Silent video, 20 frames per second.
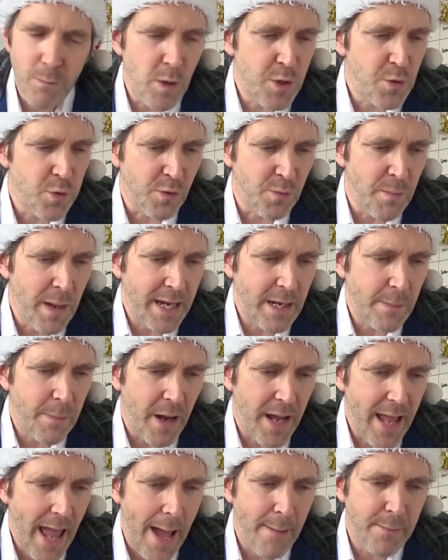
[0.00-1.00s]
which was made
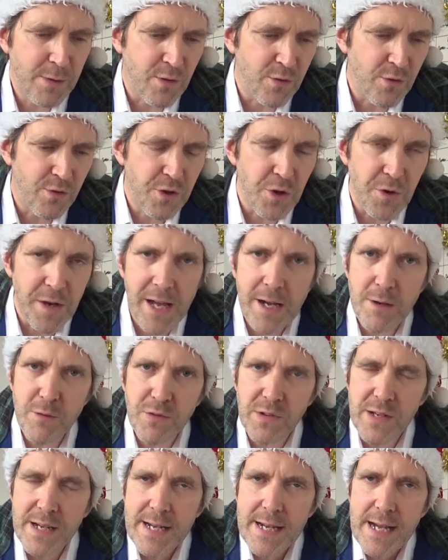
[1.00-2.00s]
by Amazon
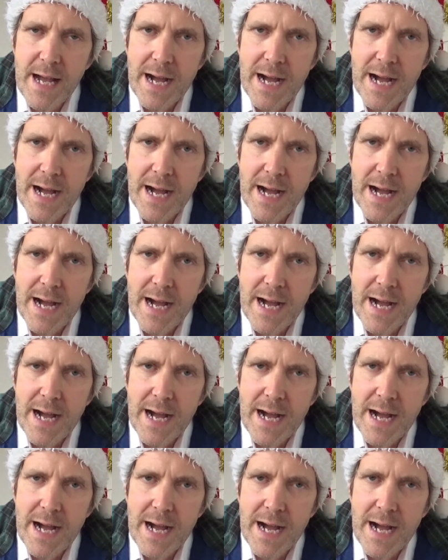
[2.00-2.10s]
Studios